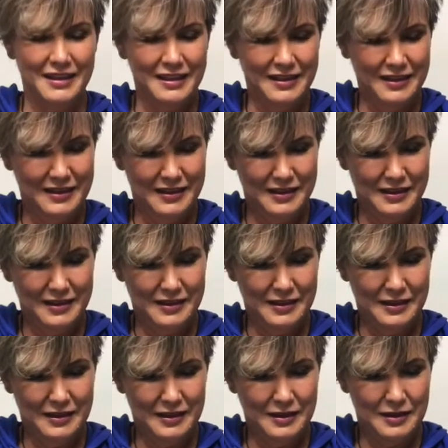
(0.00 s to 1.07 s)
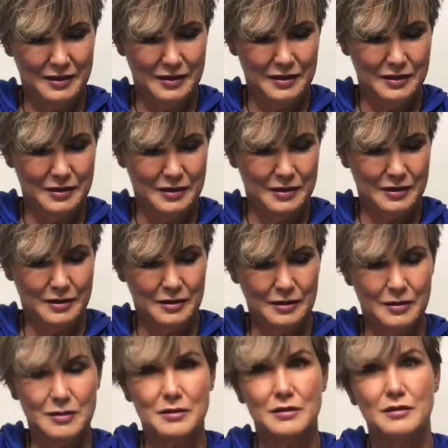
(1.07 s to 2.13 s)

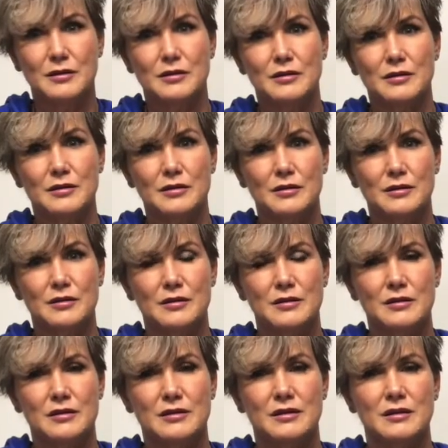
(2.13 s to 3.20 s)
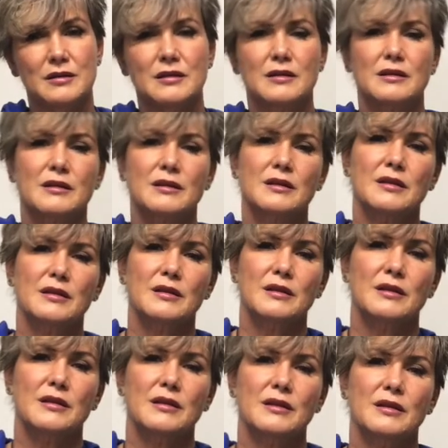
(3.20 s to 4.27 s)

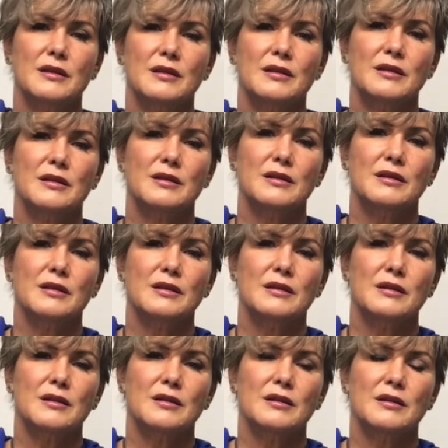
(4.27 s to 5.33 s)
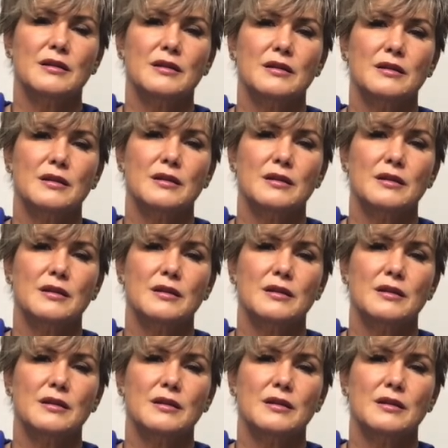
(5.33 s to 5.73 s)
This person isn't speaking.